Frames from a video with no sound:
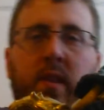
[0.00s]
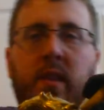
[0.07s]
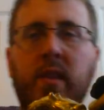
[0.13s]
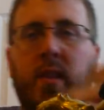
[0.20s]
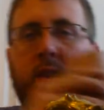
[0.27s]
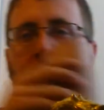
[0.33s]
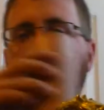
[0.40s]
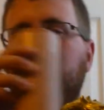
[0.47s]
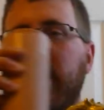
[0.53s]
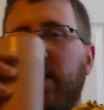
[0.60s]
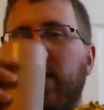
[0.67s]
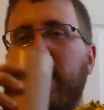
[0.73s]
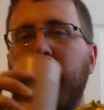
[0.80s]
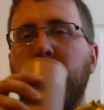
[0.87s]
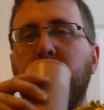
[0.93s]
I'm getting a
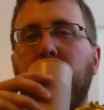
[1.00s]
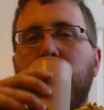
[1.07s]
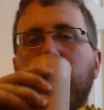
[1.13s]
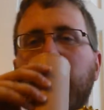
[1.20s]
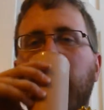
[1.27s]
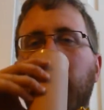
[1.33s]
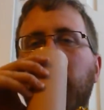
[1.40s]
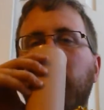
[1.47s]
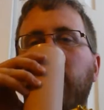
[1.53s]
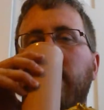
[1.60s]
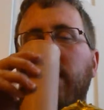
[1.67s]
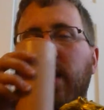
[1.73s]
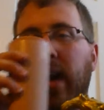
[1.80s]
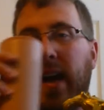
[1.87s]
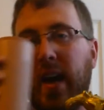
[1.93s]
glass of milk. Sorry.
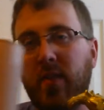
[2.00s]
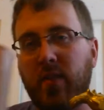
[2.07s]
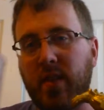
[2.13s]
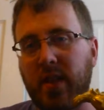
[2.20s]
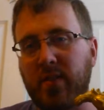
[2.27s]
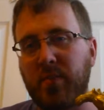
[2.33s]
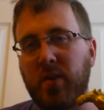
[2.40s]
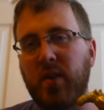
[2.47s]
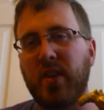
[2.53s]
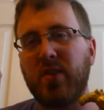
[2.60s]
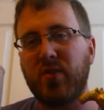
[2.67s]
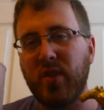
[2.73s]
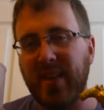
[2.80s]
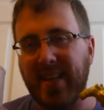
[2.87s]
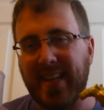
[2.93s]
I have a glass of milk.
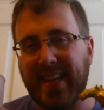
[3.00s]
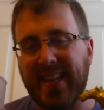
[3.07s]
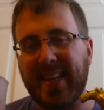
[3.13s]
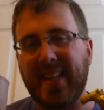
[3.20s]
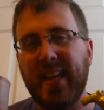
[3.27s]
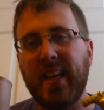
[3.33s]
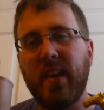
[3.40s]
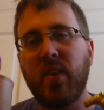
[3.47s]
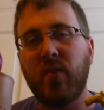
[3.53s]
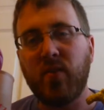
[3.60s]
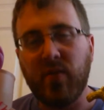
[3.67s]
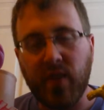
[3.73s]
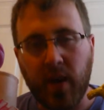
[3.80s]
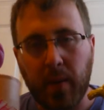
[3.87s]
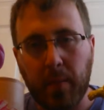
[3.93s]
Drinking
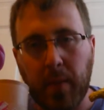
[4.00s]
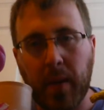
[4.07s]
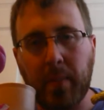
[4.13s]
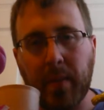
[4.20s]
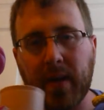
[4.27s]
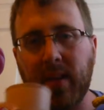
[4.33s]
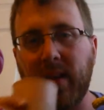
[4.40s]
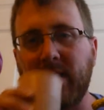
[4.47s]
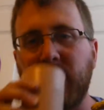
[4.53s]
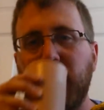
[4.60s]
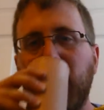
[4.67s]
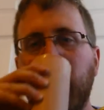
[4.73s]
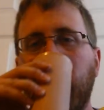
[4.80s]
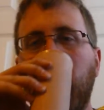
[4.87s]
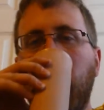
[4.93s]
from my glass of
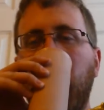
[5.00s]
milk.